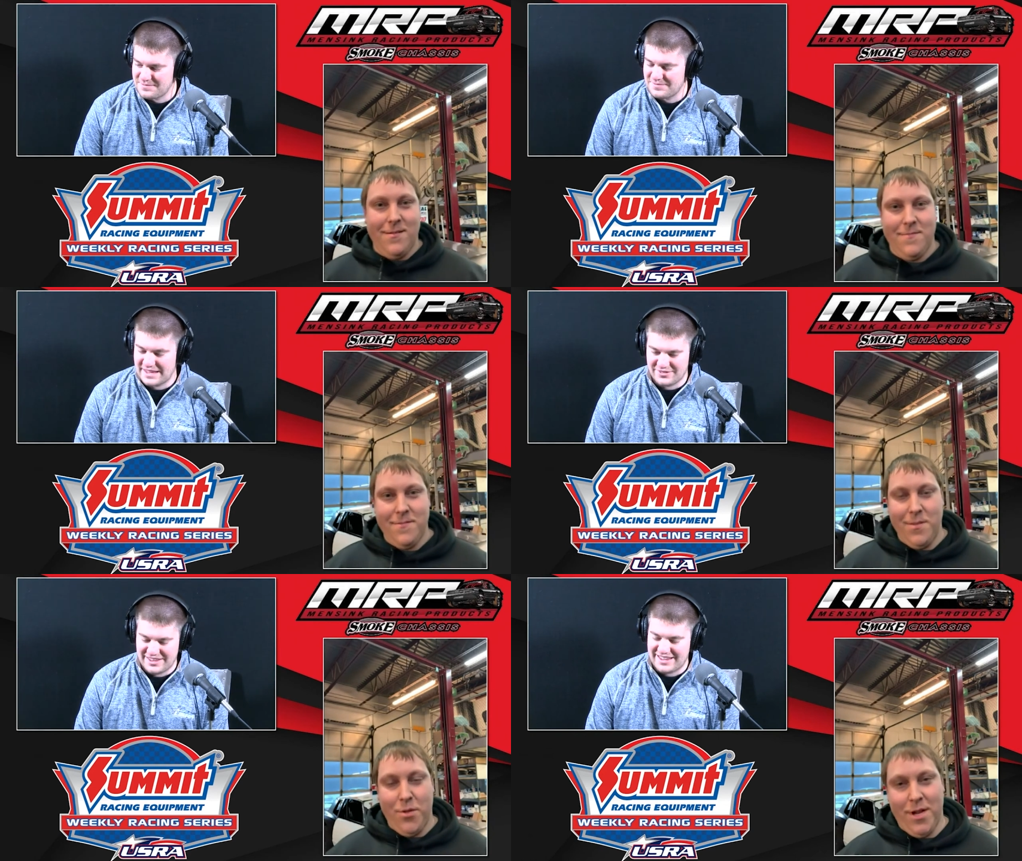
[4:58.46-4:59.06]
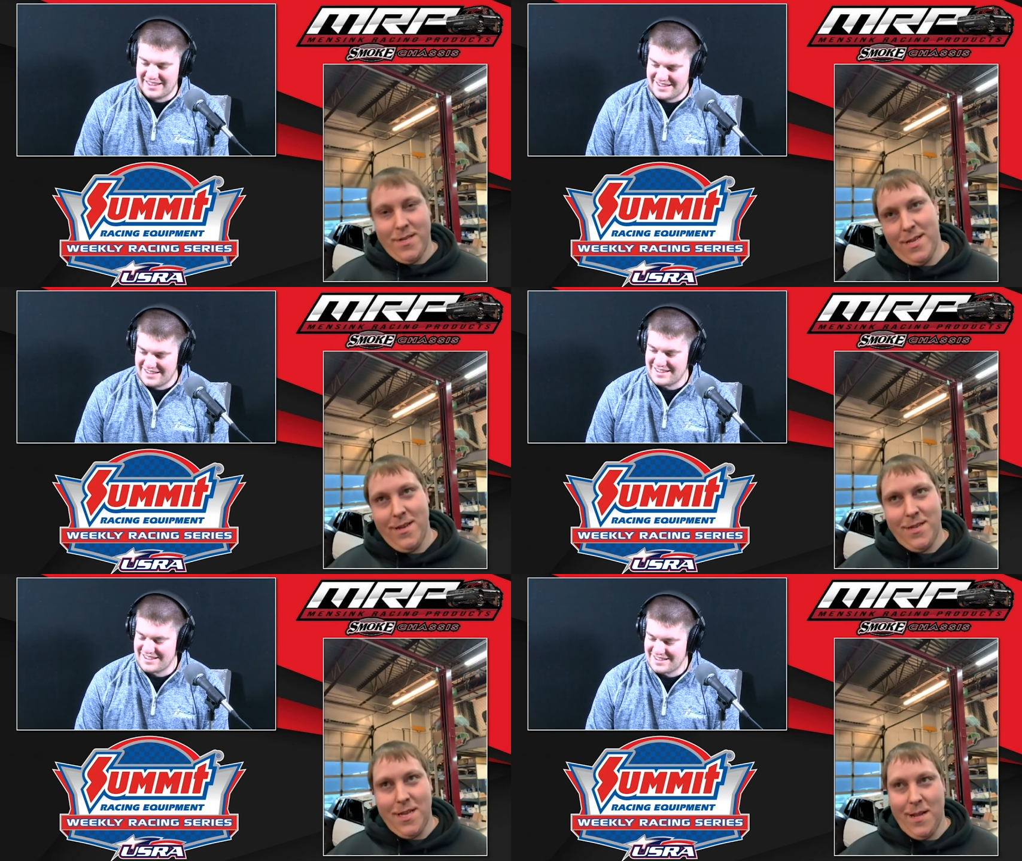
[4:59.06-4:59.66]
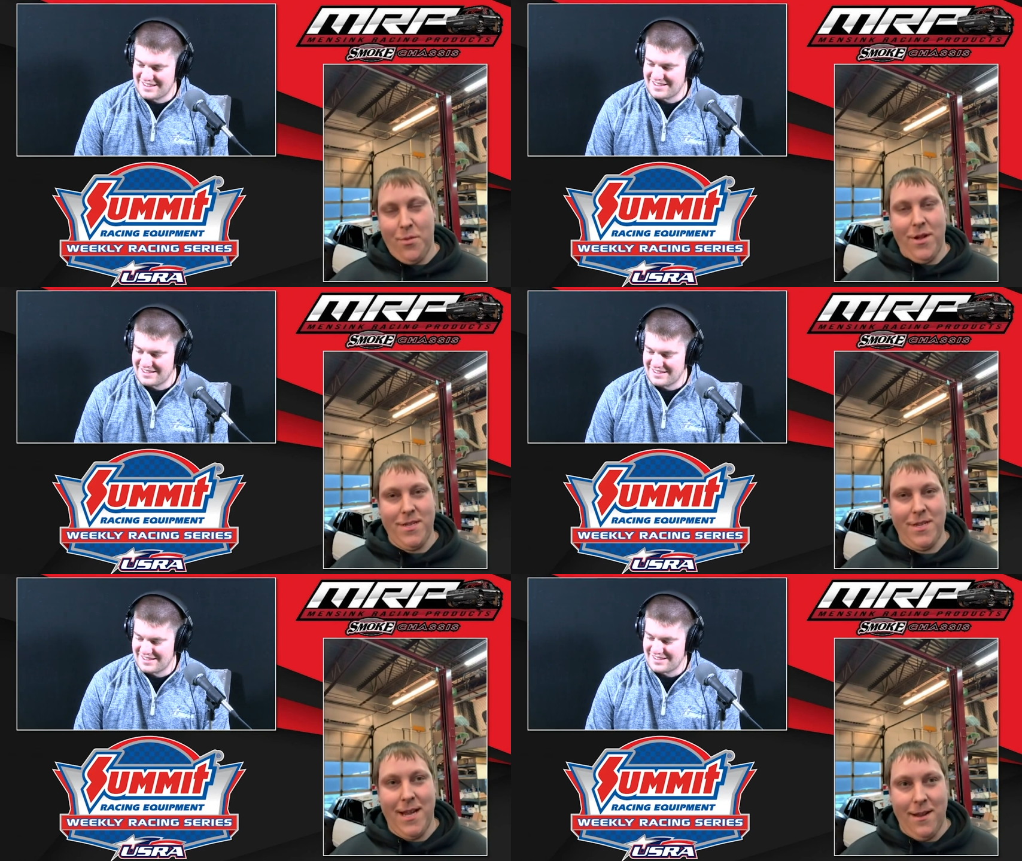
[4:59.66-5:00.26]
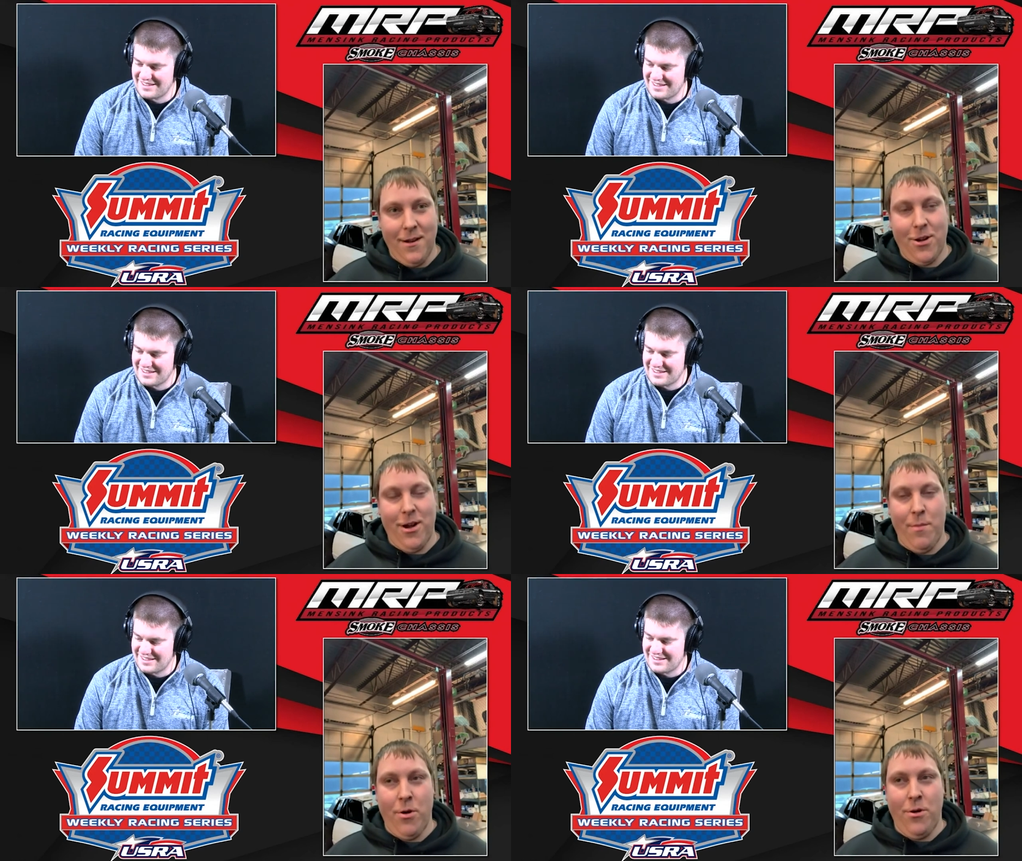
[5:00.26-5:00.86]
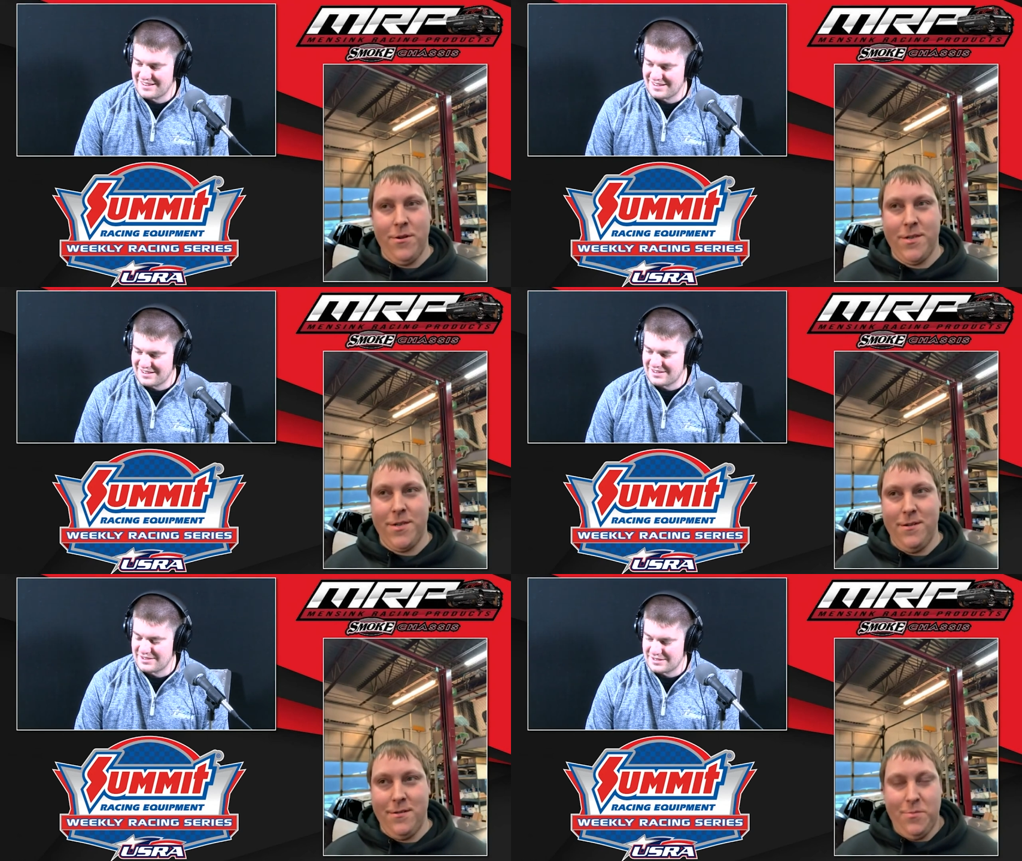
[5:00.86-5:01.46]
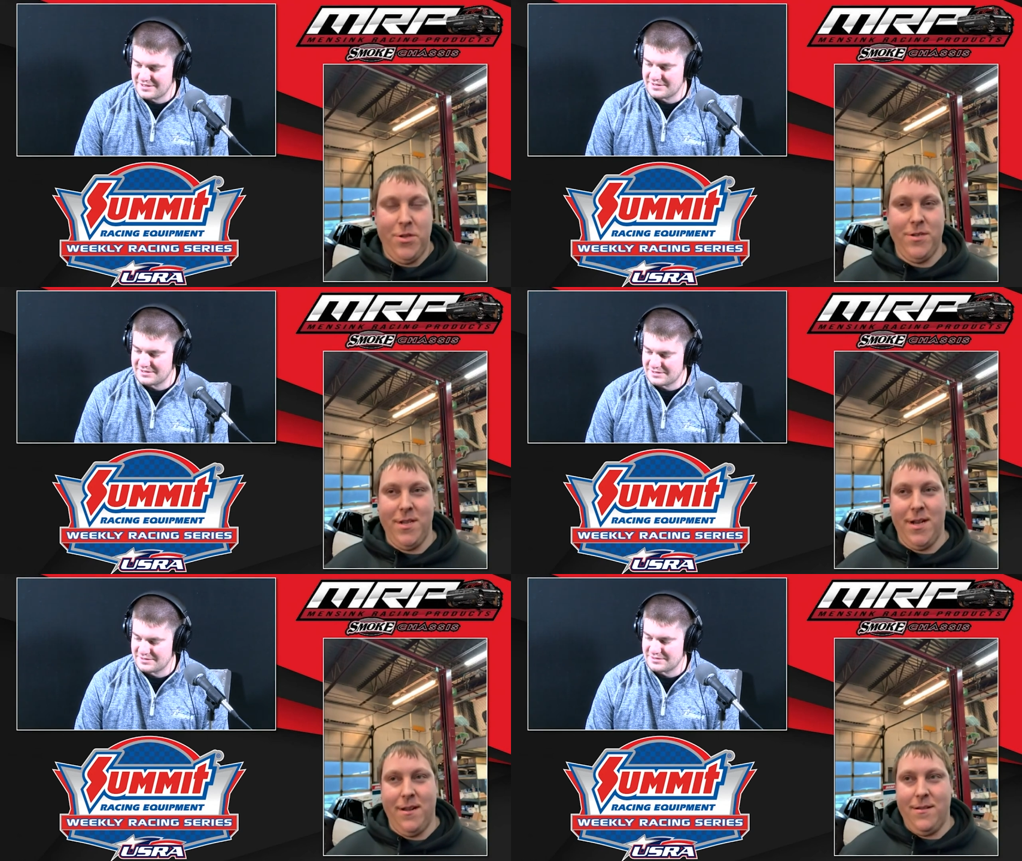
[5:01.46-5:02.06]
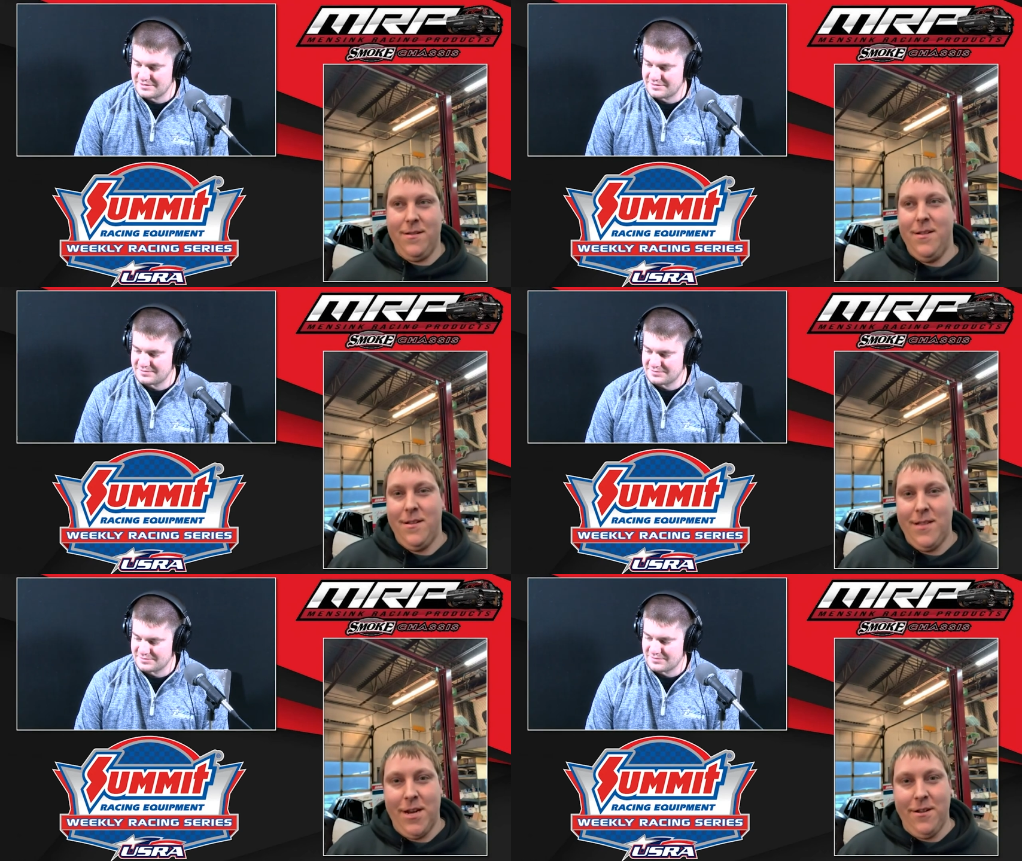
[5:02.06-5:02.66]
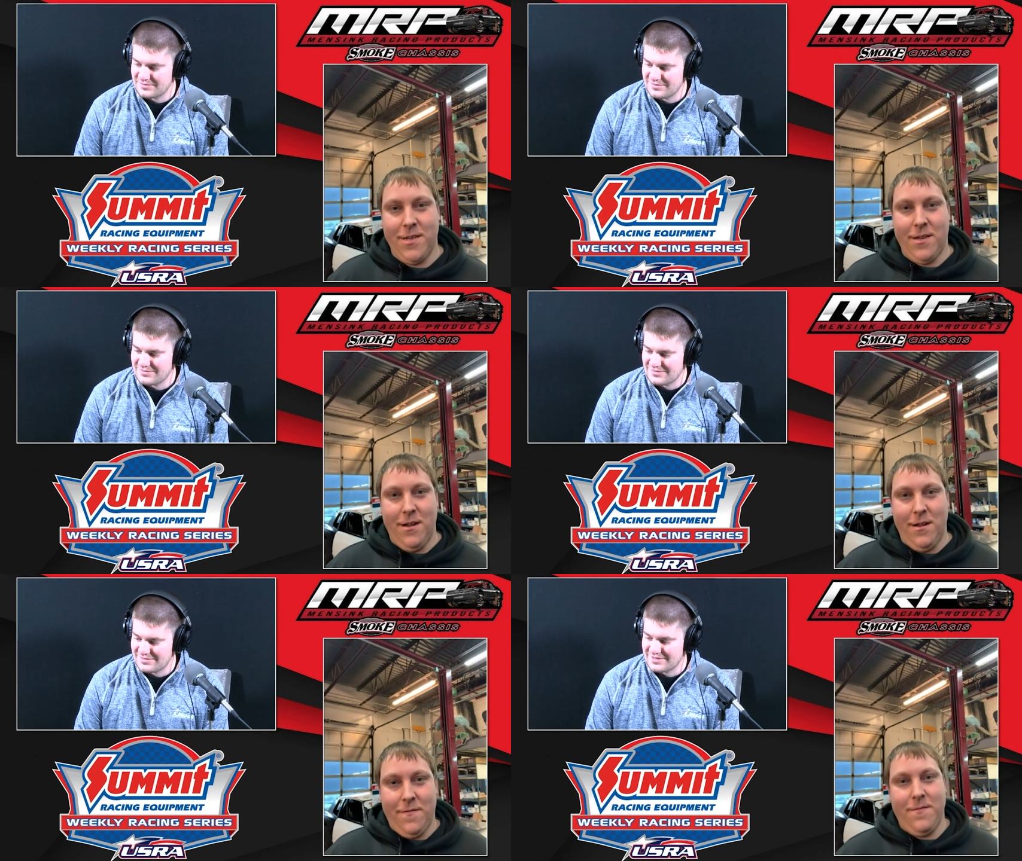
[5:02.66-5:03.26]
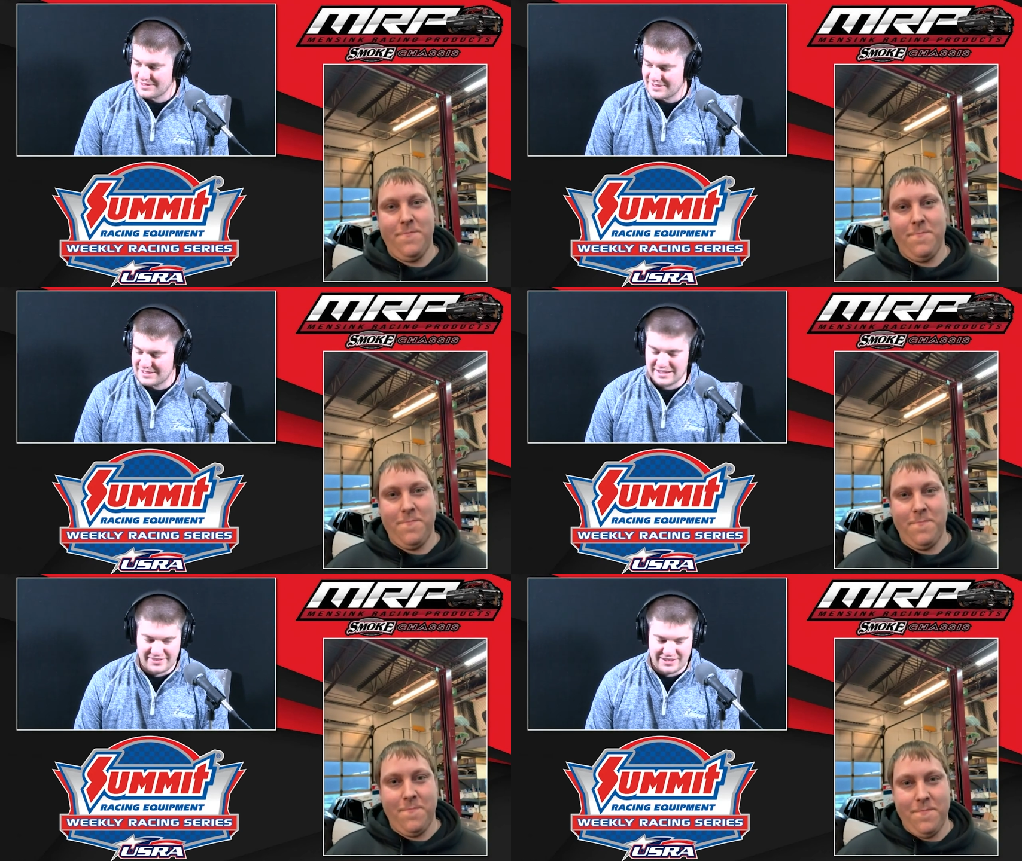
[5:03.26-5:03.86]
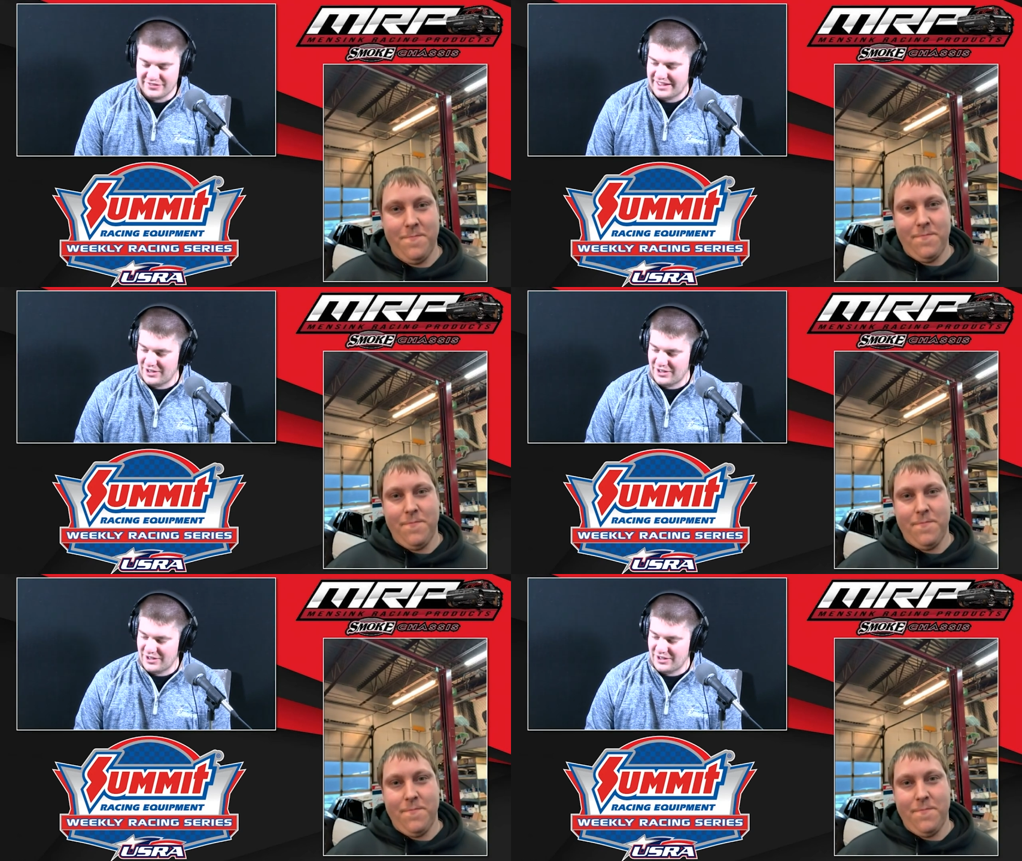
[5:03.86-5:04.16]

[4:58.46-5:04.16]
Speaker 1: That, and plus, that, I think second place got a crate motor, so I mean, there's a lot of a lot of good stuff.
Speaker 2: Yeah, that'll that'll